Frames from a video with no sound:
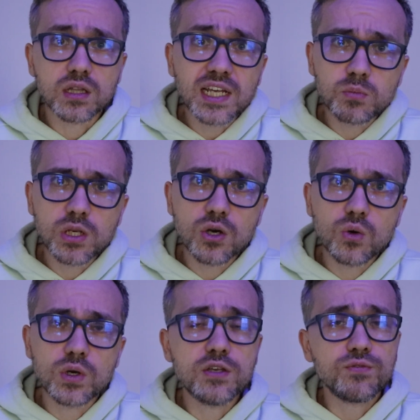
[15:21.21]
Let me
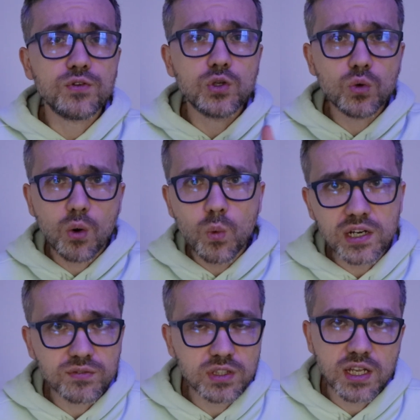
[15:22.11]
know if you are
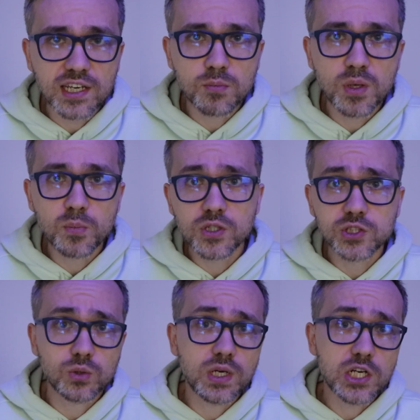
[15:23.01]
one of the lucky people
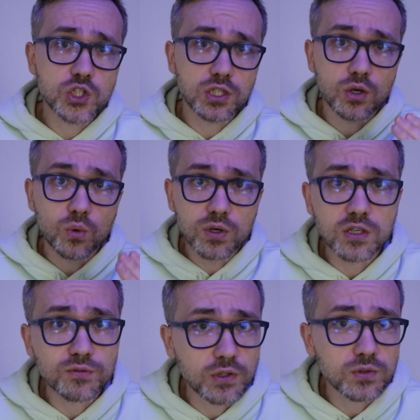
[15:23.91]
who actually
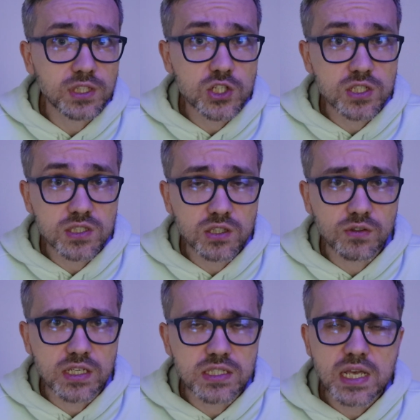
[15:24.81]
ordered a Foundation
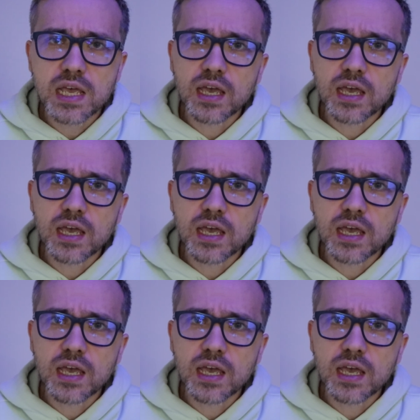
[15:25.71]
Series.